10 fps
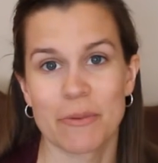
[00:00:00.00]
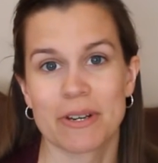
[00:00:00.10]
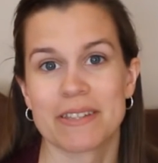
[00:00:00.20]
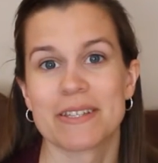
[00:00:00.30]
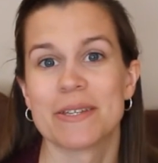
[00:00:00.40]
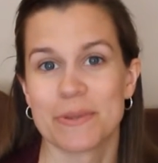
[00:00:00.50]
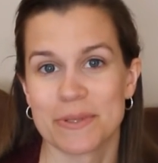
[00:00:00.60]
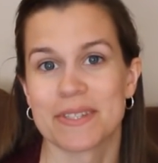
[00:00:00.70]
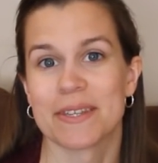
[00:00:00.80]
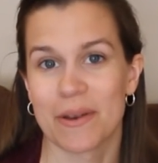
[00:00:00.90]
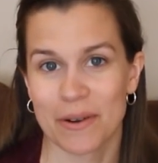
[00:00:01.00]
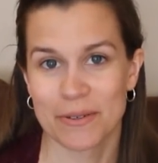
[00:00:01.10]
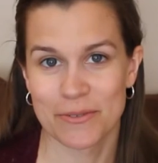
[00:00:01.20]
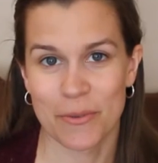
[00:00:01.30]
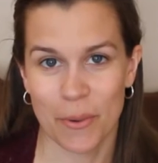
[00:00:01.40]
wanted to use the
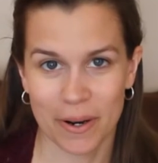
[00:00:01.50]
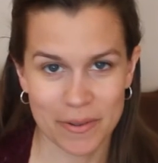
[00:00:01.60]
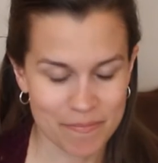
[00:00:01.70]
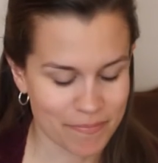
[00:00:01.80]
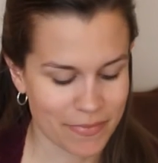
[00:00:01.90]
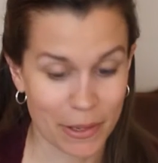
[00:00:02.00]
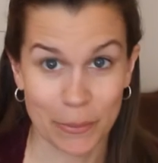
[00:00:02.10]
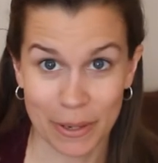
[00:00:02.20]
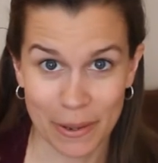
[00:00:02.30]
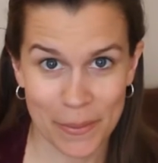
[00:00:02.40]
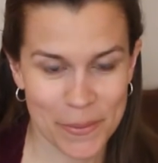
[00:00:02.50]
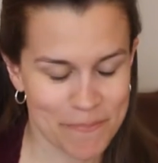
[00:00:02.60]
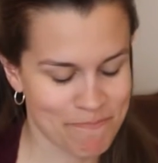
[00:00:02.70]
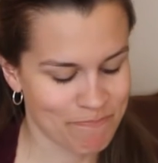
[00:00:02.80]
yarn for, there we go.